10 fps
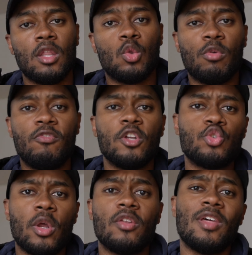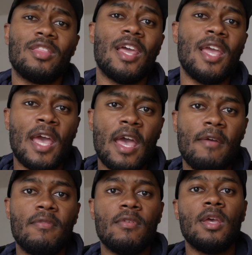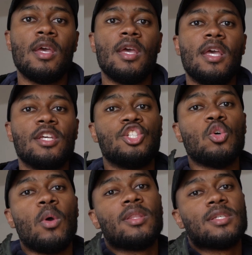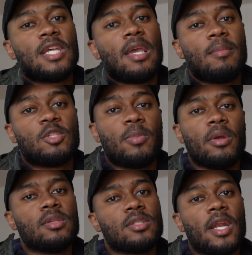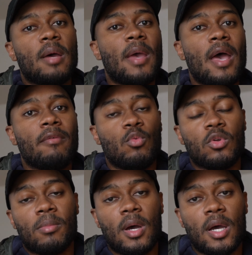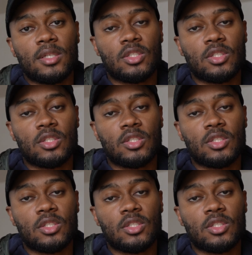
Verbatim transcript: the refrigerator that they have is showing the same experience that I'm having with mine.